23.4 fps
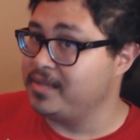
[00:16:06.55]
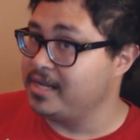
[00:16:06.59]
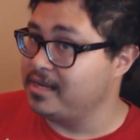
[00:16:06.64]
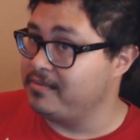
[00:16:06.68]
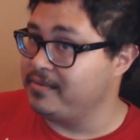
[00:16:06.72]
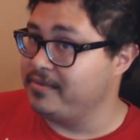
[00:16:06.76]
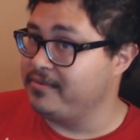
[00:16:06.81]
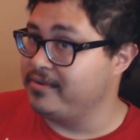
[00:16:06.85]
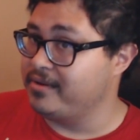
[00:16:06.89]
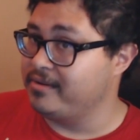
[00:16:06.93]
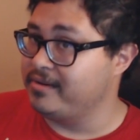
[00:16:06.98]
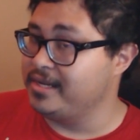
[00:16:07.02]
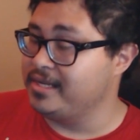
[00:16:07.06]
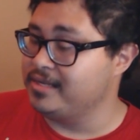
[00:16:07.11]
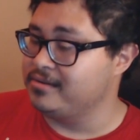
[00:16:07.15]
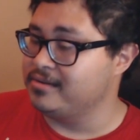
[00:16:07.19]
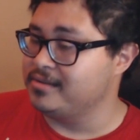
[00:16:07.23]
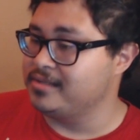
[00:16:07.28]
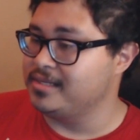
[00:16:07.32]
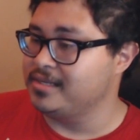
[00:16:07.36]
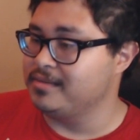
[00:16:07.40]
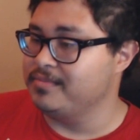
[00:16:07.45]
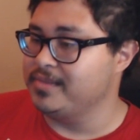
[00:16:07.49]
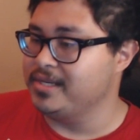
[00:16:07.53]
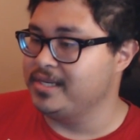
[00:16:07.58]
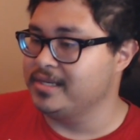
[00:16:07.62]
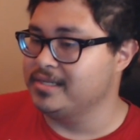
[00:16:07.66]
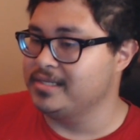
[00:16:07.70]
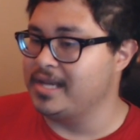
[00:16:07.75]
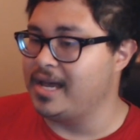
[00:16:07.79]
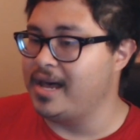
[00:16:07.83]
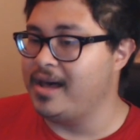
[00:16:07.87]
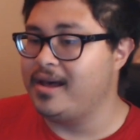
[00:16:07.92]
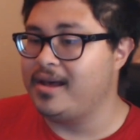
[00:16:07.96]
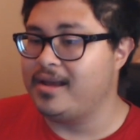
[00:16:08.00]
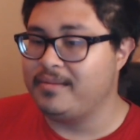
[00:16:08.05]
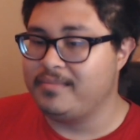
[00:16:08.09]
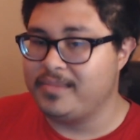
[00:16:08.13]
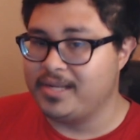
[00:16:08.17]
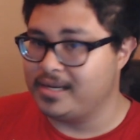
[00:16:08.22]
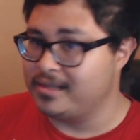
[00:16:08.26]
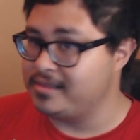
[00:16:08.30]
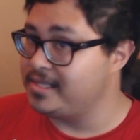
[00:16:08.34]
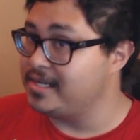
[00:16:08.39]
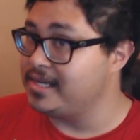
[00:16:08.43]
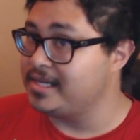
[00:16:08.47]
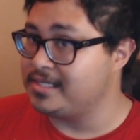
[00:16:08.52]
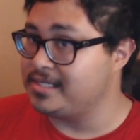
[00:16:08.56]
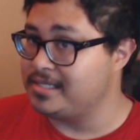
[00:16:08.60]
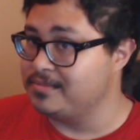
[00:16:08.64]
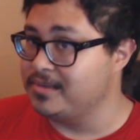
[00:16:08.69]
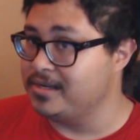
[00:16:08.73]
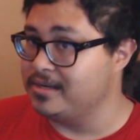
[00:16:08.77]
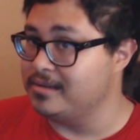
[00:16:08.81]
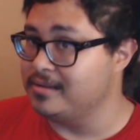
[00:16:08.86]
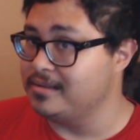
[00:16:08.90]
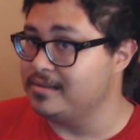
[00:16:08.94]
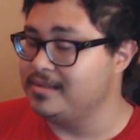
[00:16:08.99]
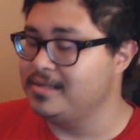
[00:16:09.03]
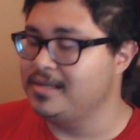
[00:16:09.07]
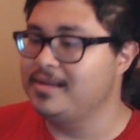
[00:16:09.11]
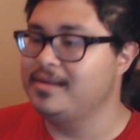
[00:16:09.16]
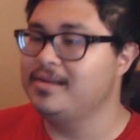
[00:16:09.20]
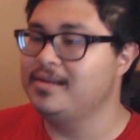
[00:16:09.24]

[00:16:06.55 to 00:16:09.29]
that'll be very interesting, because I'm not that smart.